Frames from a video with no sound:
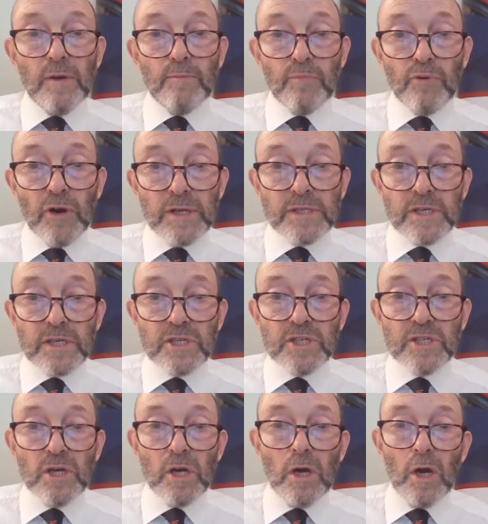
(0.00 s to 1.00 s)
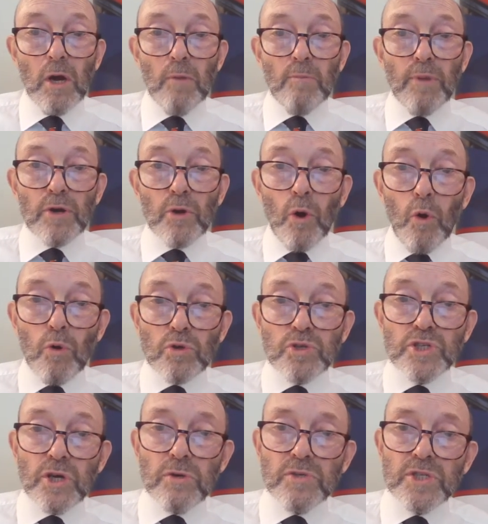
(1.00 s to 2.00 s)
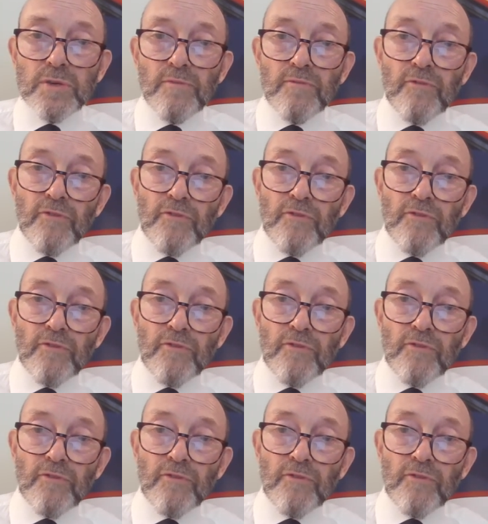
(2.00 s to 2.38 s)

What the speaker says: apprentice, but also some